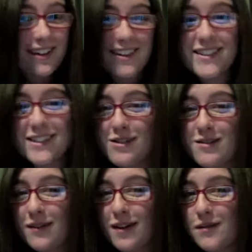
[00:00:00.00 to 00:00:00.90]
So if
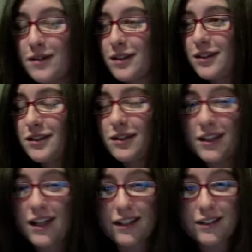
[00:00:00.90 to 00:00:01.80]
I ever go to
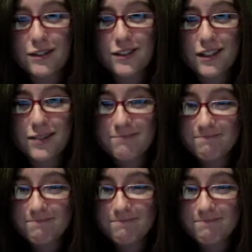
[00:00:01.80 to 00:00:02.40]
Catalonia